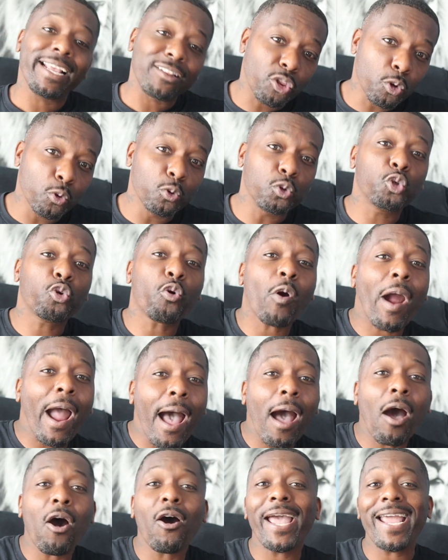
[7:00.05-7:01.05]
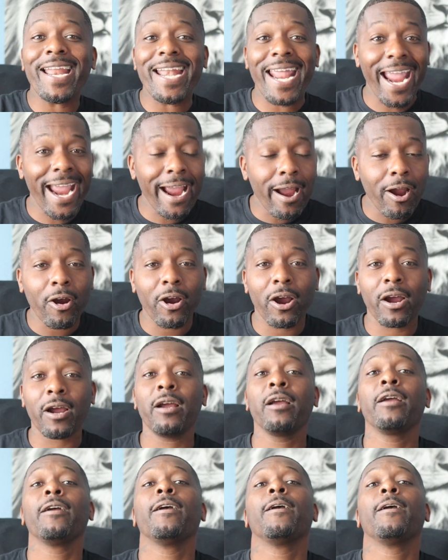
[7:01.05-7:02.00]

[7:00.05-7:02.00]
through trial and error,